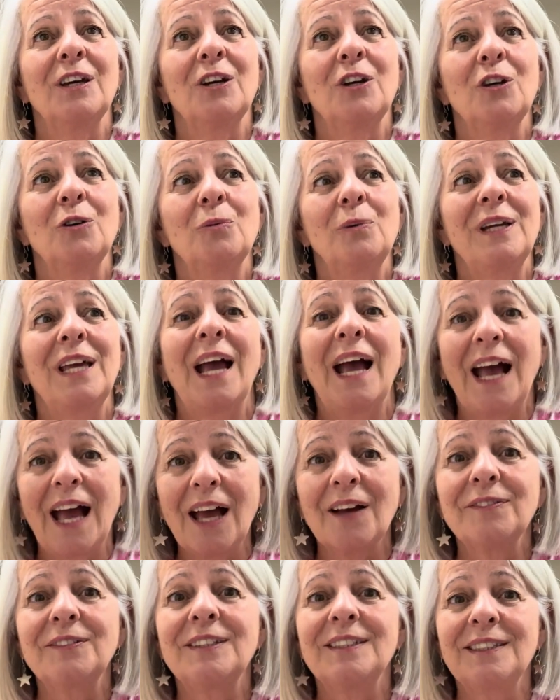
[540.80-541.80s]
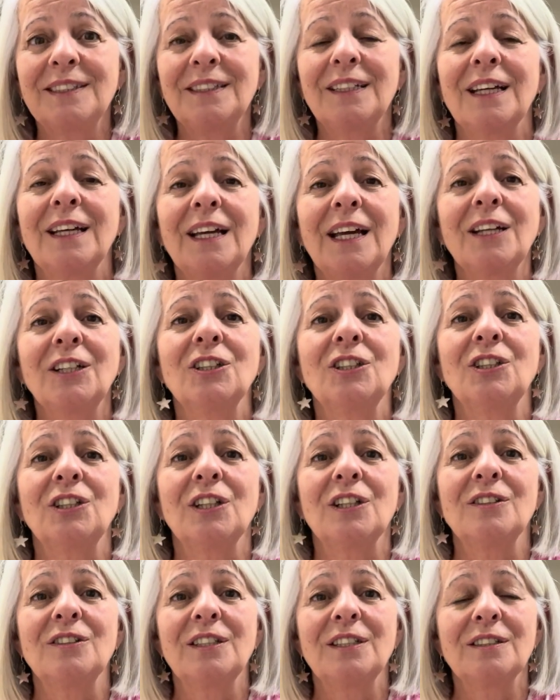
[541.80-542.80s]
we have to stay
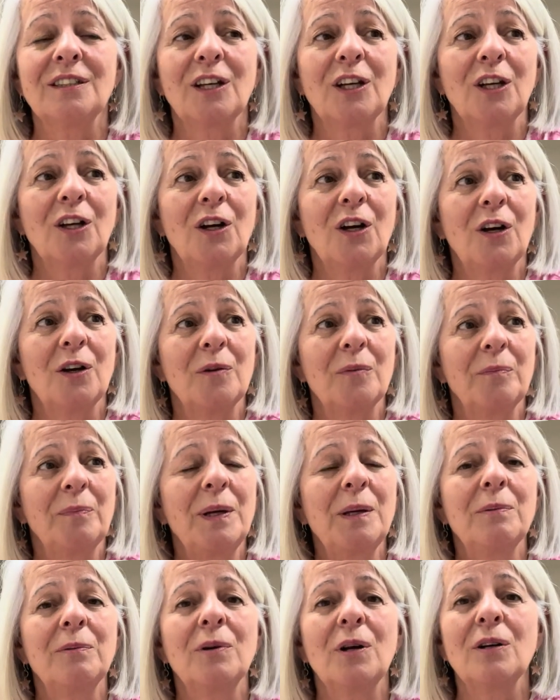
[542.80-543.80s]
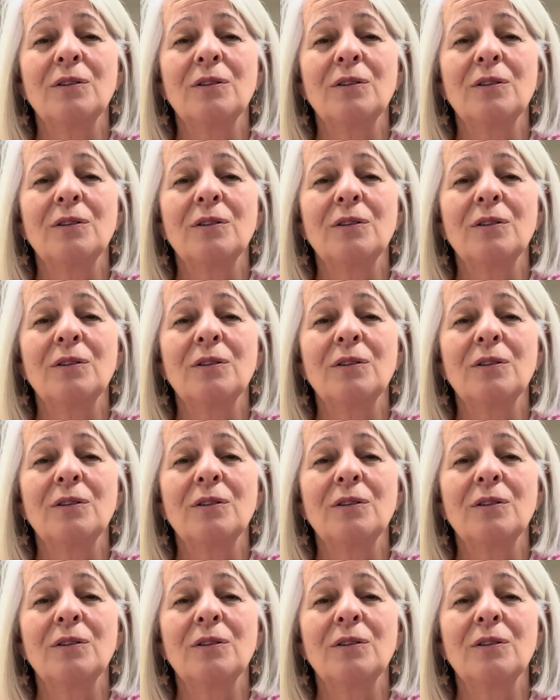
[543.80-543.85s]
anxious. It's like people go